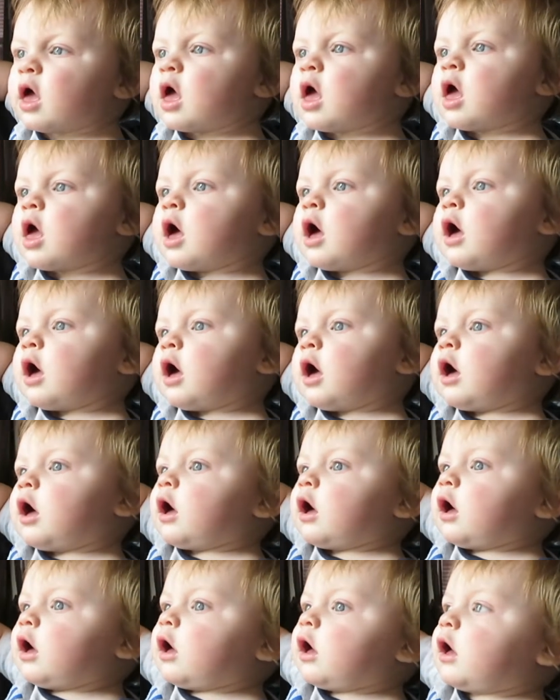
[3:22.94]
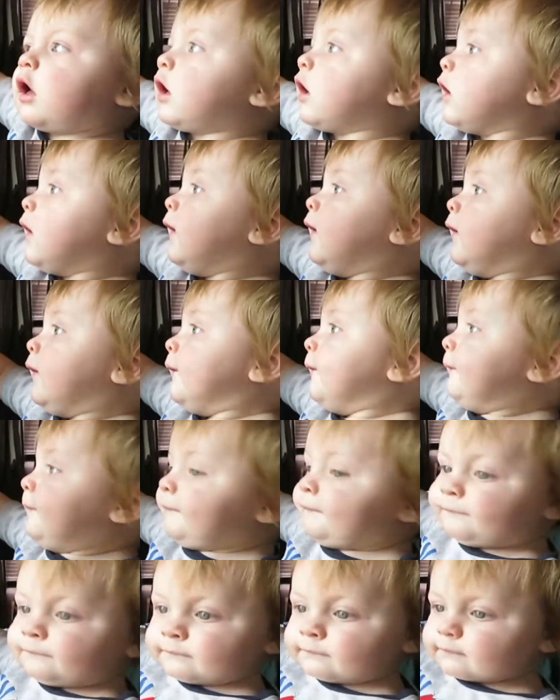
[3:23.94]
or is, the
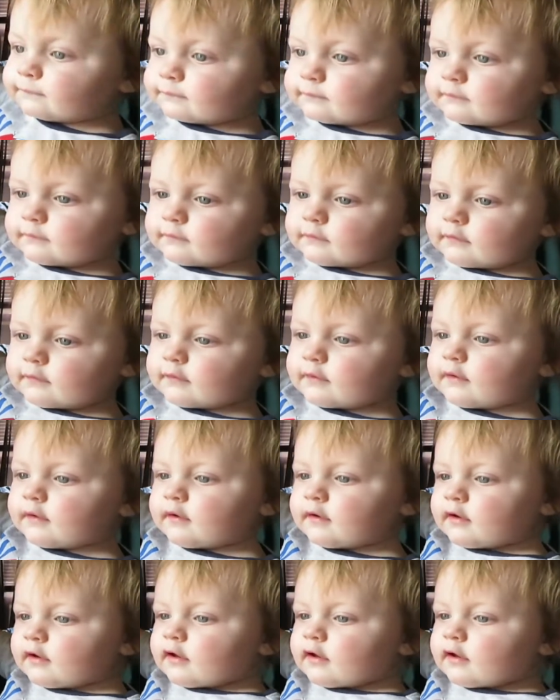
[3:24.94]
Disney Moana.